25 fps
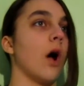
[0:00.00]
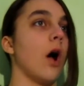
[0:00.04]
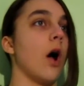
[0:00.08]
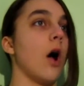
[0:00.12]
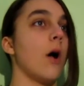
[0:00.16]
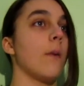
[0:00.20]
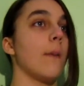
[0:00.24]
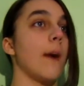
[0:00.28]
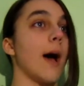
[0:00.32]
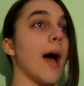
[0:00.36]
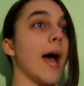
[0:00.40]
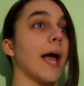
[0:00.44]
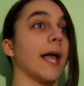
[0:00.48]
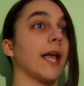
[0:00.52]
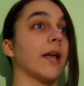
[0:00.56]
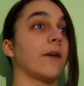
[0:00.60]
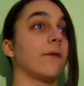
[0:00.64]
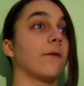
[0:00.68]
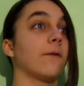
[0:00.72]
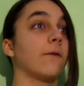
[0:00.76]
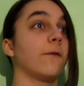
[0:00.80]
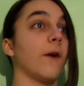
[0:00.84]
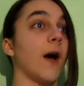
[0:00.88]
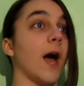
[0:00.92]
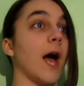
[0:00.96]
Oh my
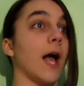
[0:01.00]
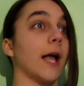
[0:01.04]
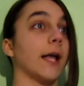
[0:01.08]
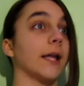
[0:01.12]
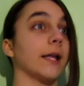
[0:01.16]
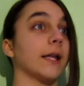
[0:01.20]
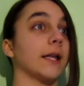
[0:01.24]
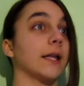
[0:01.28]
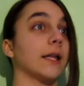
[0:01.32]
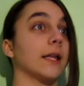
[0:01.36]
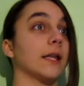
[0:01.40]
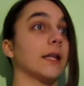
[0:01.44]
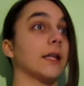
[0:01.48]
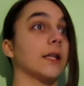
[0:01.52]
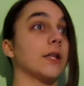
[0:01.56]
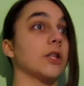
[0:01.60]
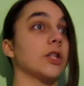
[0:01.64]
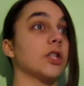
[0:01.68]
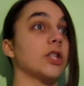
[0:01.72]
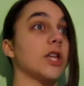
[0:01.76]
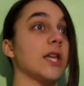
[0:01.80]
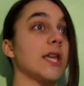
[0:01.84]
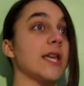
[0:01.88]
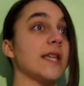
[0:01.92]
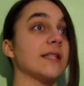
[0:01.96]
fuck!
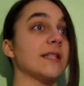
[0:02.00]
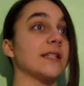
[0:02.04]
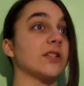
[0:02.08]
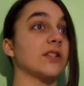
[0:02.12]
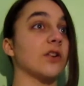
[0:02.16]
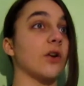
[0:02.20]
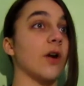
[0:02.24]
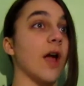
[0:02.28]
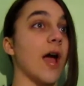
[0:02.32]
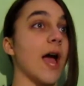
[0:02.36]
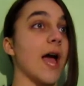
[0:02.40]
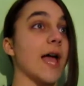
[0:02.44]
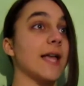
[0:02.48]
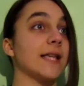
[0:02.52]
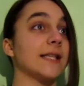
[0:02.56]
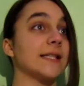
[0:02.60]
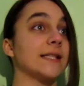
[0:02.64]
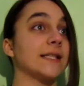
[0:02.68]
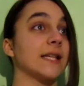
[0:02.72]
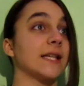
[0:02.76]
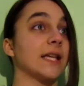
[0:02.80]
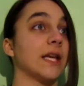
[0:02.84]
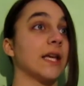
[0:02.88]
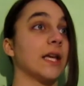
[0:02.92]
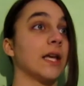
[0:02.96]
Jesus
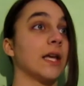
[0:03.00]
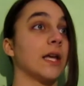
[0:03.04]
Christ!